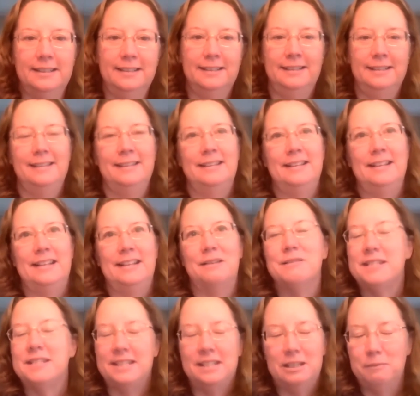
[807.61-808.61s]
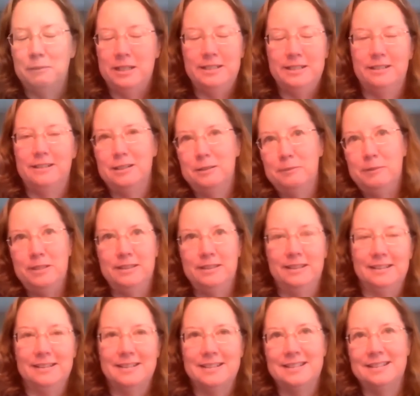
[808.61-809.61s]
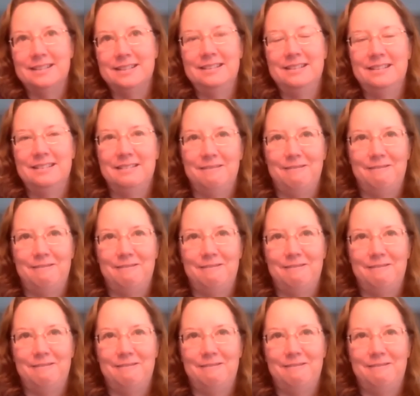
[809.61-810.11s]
And I was telling my daughter about that because it